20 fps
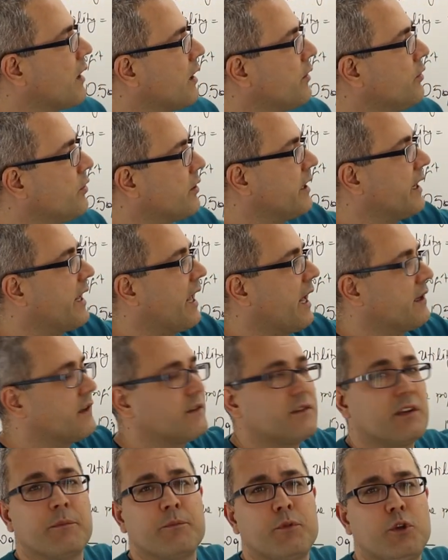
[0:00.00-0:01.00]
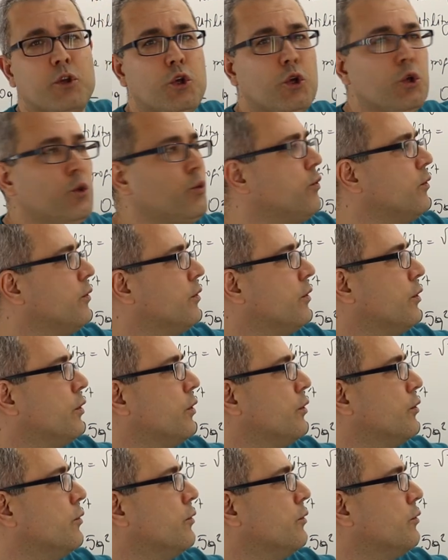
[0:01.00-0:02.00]
you're going to get some q
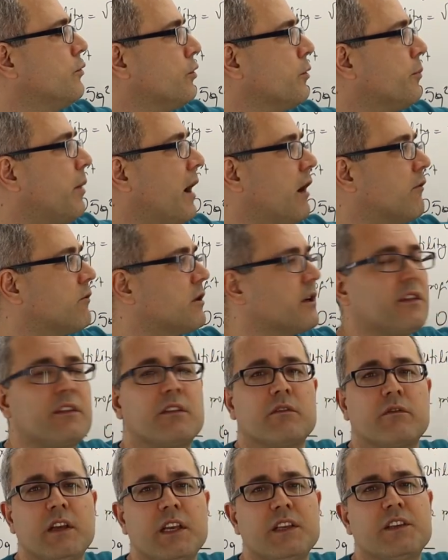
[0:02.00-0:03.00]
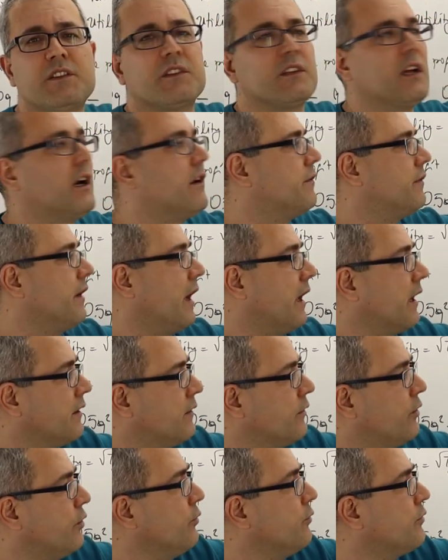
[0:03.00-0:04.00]
to the power 3 stuff
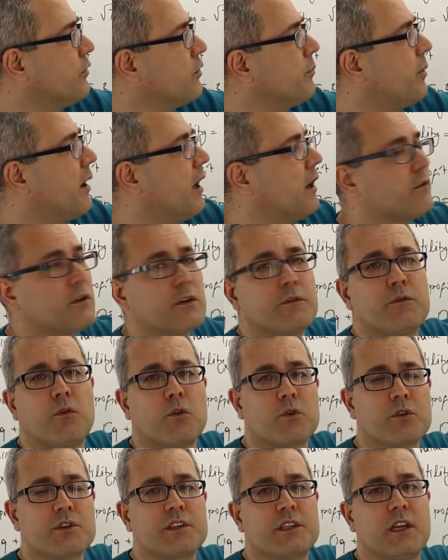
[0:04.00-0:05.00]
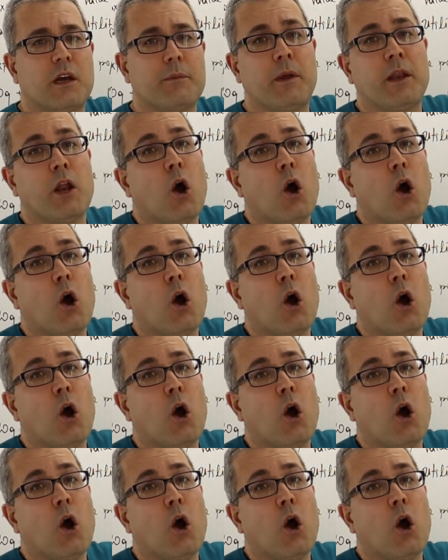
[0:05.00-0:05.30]
and q to the power 4 stuff,